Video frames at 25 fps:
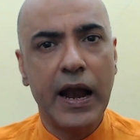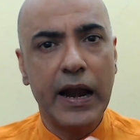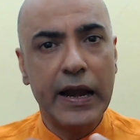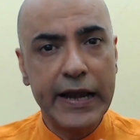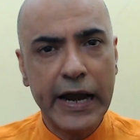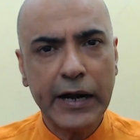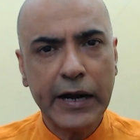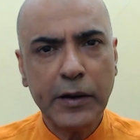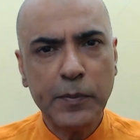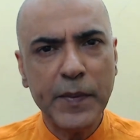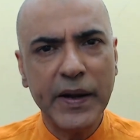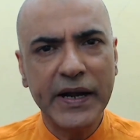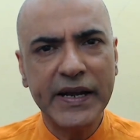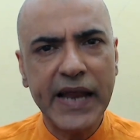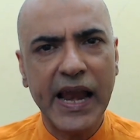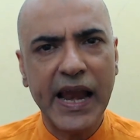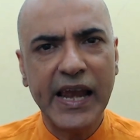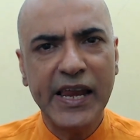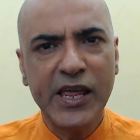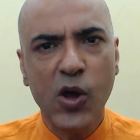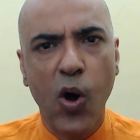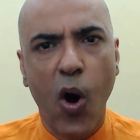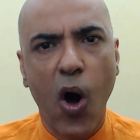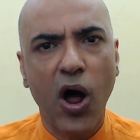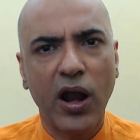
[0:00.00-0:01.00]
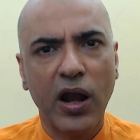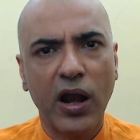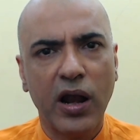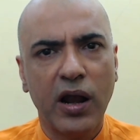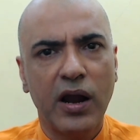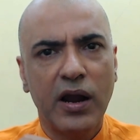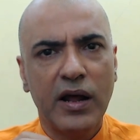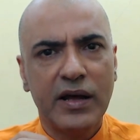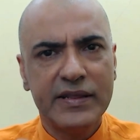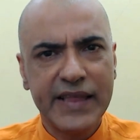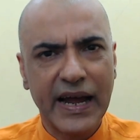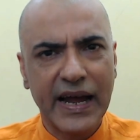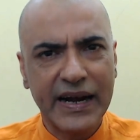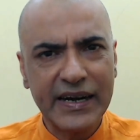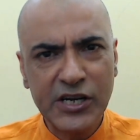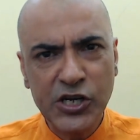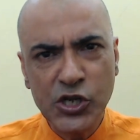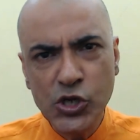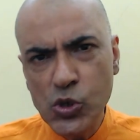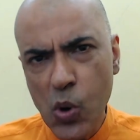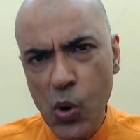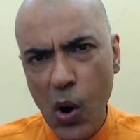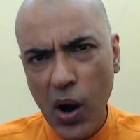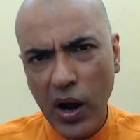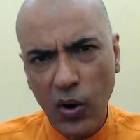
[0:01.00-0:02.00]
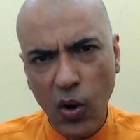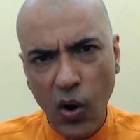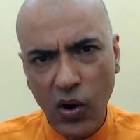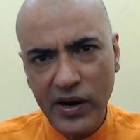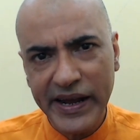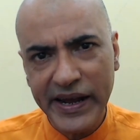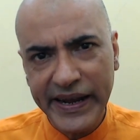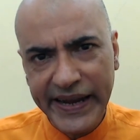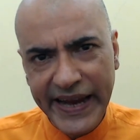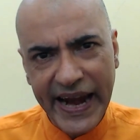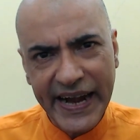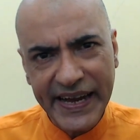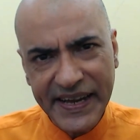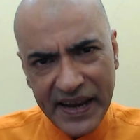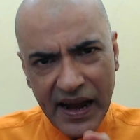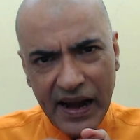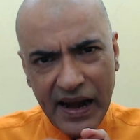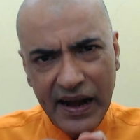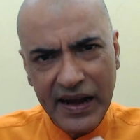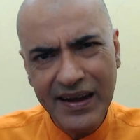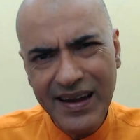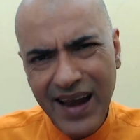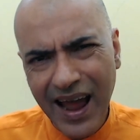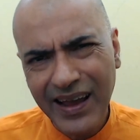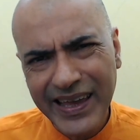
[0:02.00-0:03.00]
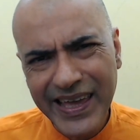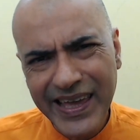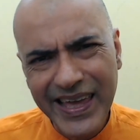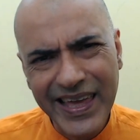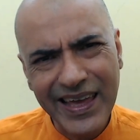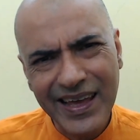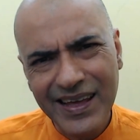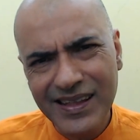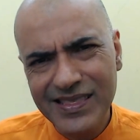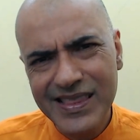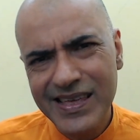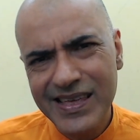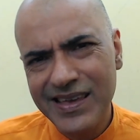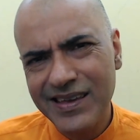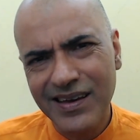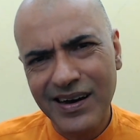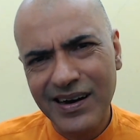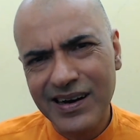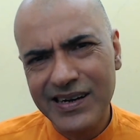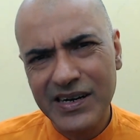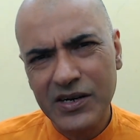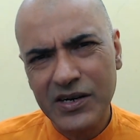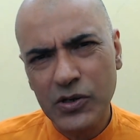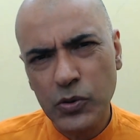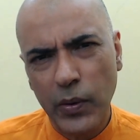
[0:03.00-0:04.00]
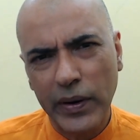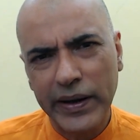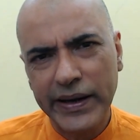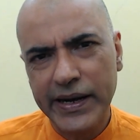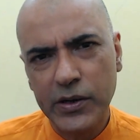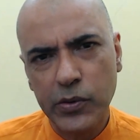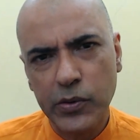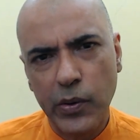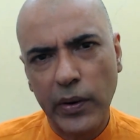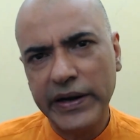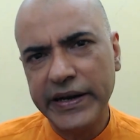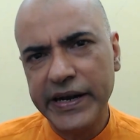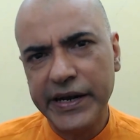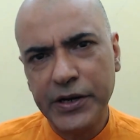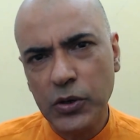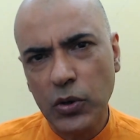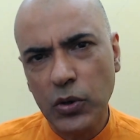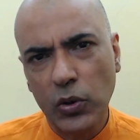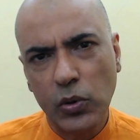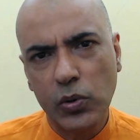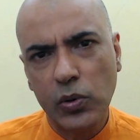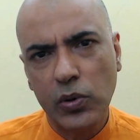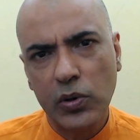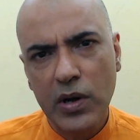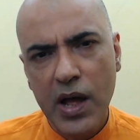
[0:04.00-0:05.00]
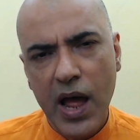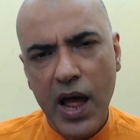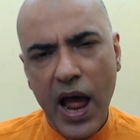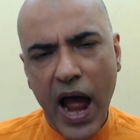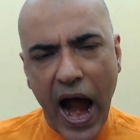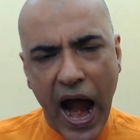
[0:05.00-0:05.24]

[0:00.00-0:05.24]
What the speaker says: let me tell you all that you are gonna get lucky in the year 2022,